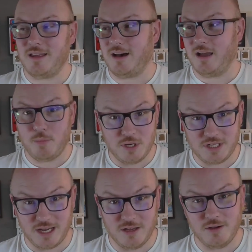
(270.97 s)
I
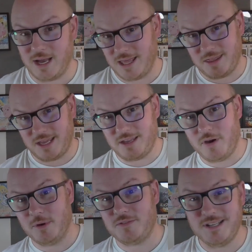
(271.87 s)
appreciate you and thank you
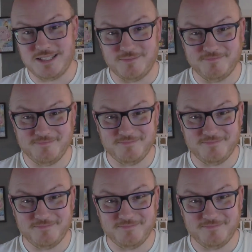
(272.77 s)
very much for listening.